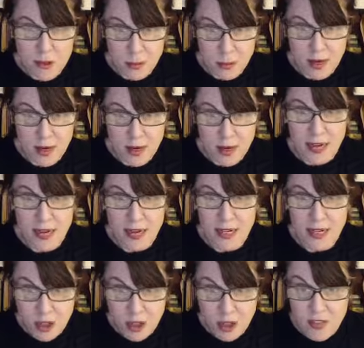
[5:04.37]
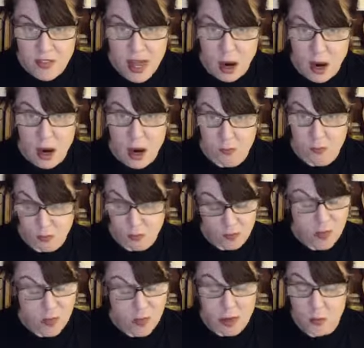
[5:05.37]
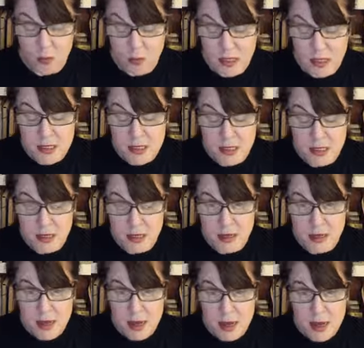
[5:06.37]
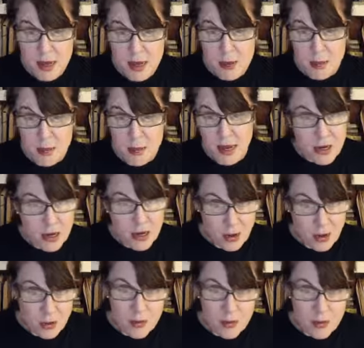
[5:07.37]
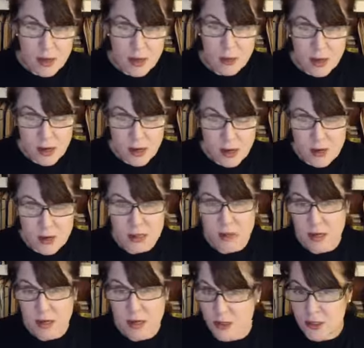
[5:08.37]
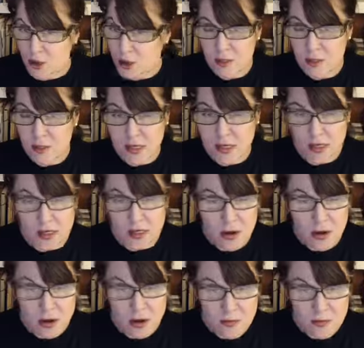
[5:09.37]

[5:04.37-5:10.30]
And I took that on for very good reason. But some days are good, some days aren't.